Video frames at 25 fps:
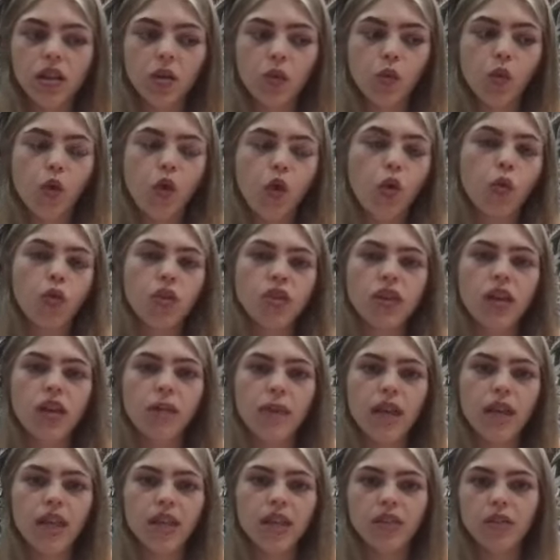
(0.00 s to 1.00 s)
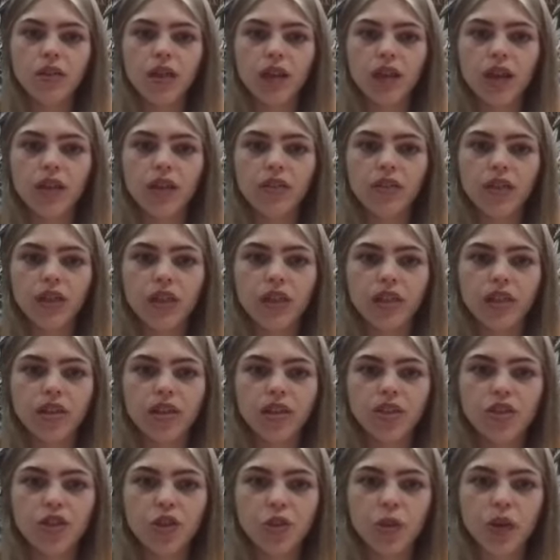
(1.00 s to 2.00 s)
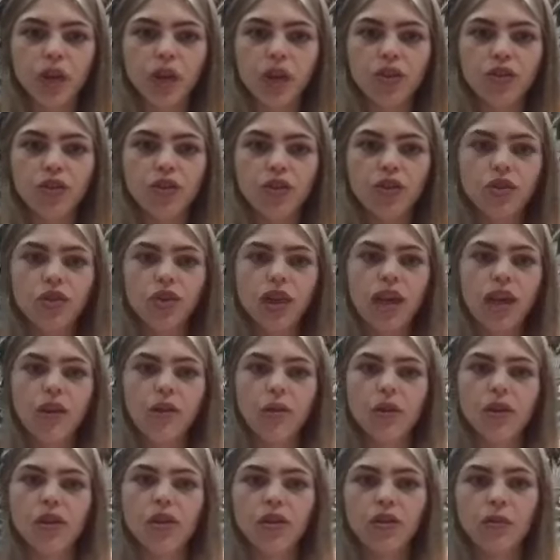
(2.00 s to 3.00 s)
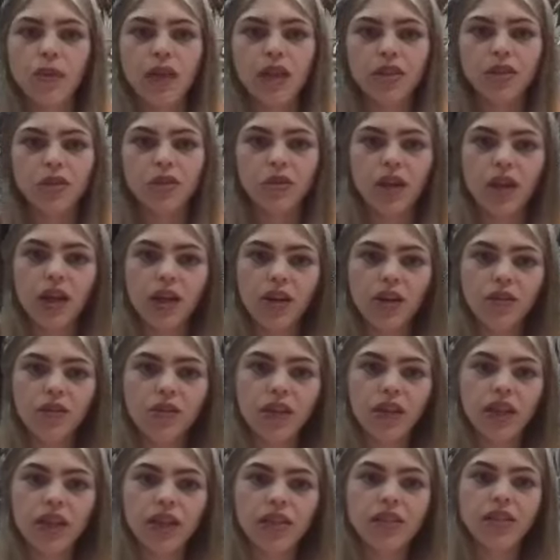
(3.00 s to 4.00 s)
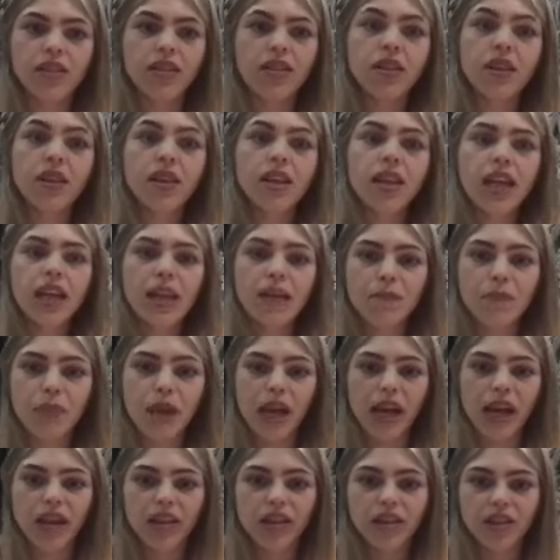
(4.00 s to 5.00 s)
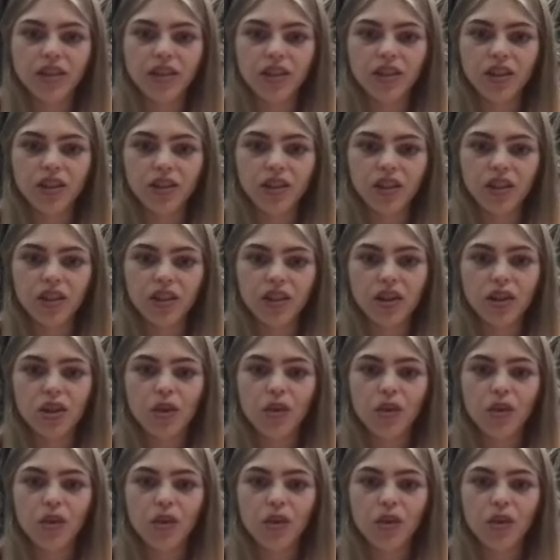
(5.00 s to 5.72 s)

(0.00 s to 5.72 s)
What was her mental health in this situation? How would her mental health had impacted her?